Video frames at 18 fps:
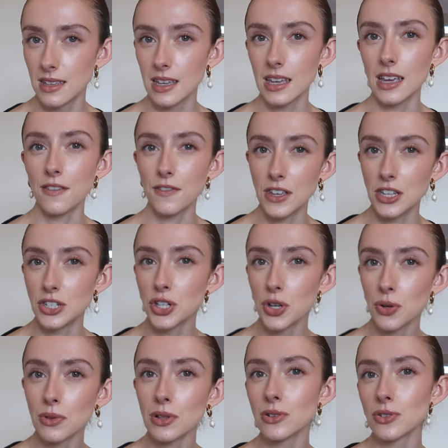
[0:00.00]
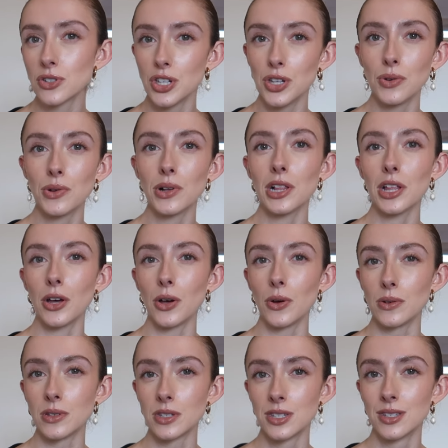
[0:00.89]
if you don't look too
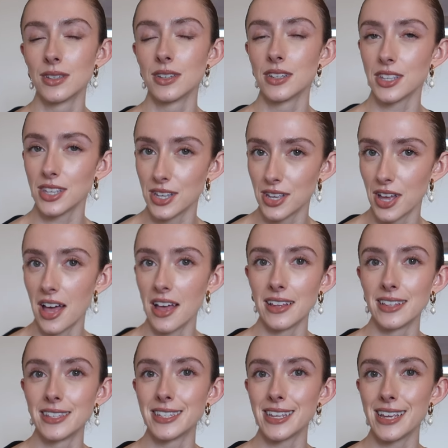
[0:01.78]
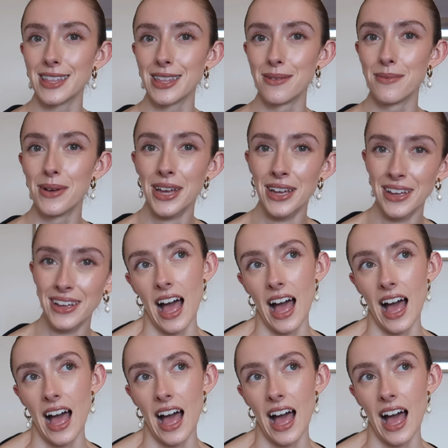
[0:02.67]
close, you can't see them.